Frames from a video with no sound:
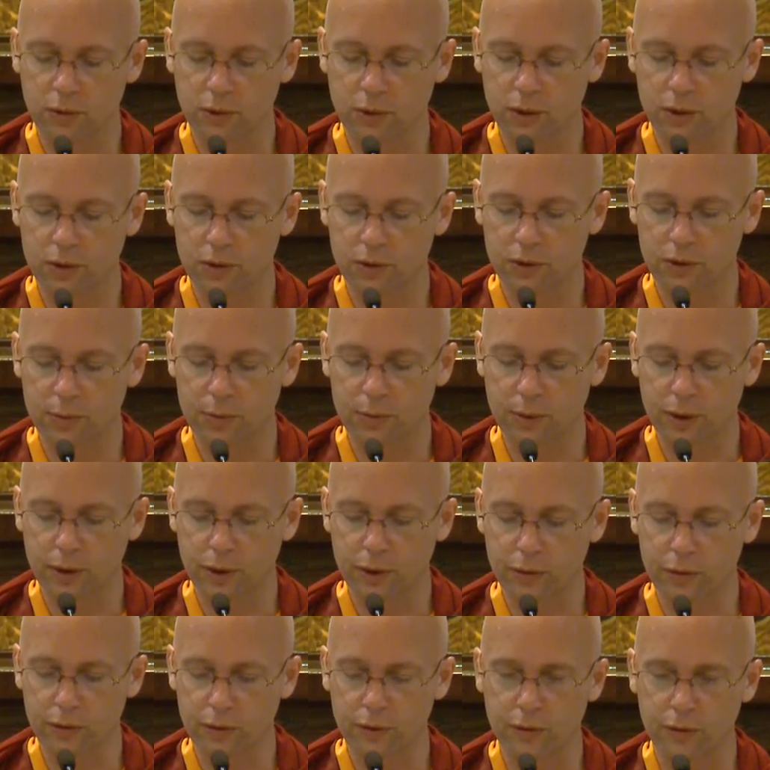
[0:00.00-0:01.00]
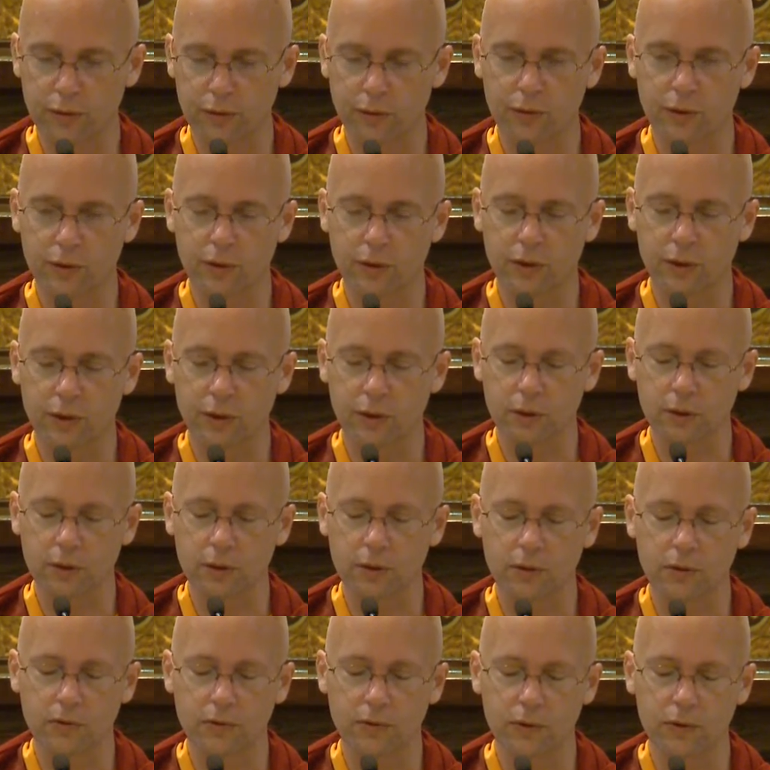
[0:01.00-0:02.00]
Grant your blessings
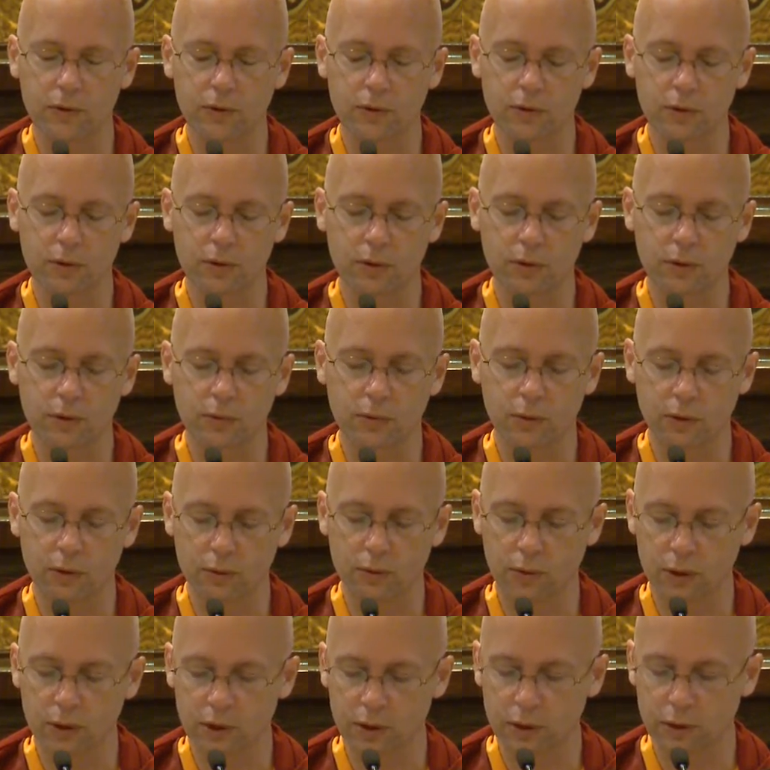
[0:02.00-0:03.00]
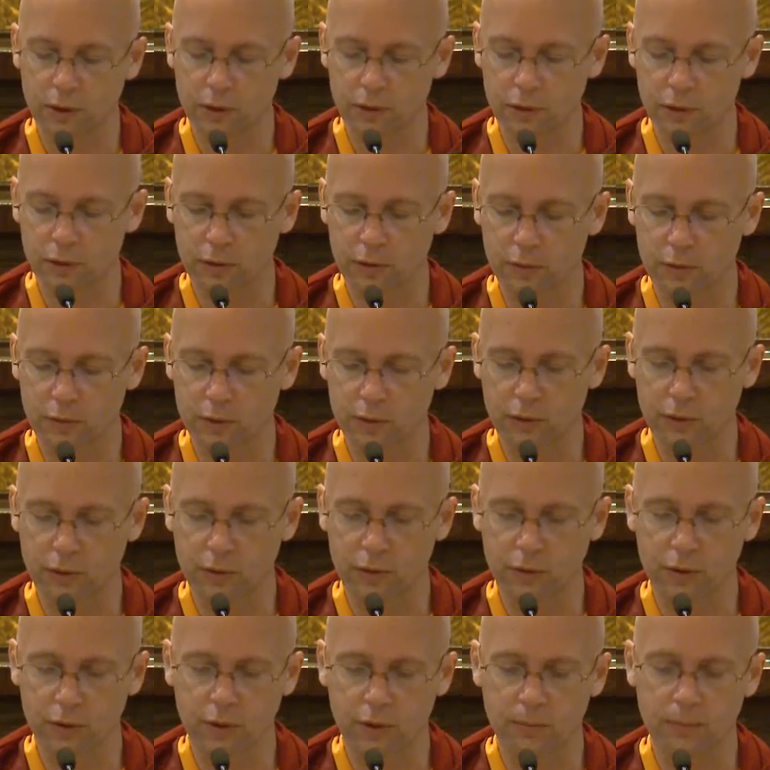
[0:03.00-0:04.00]
that confusion arises
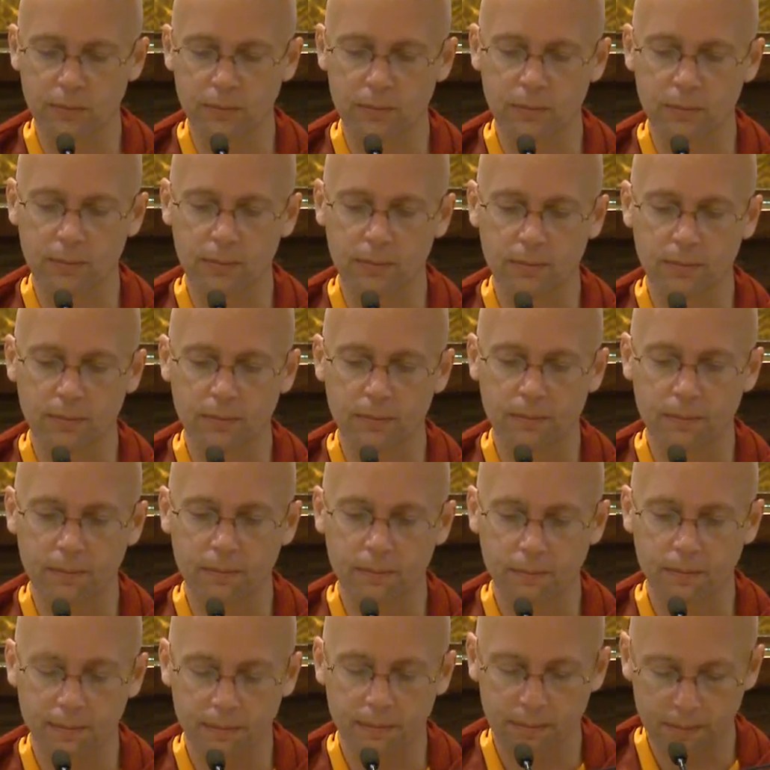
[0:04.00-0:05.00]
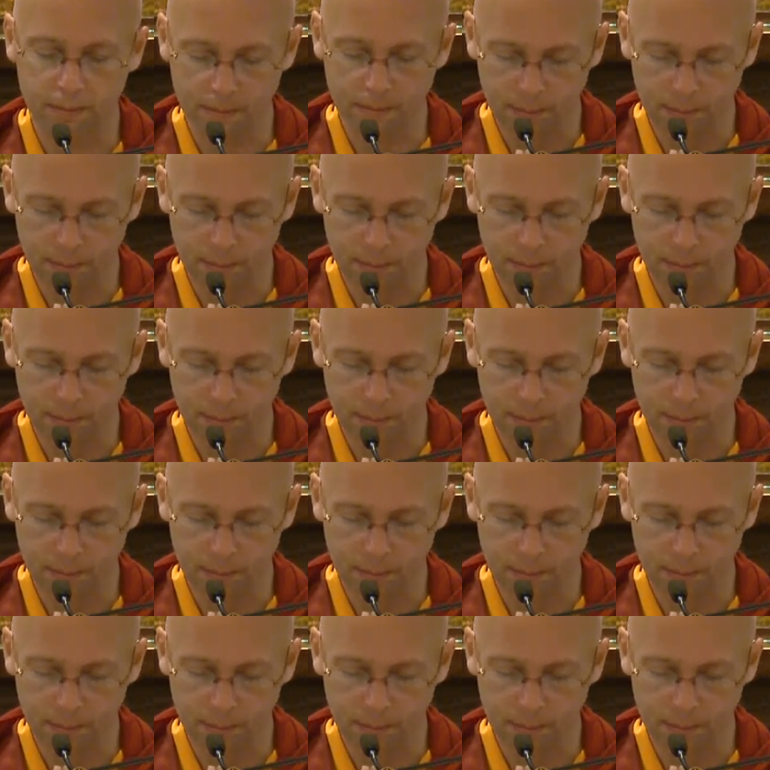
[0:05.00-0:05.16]
wisdom.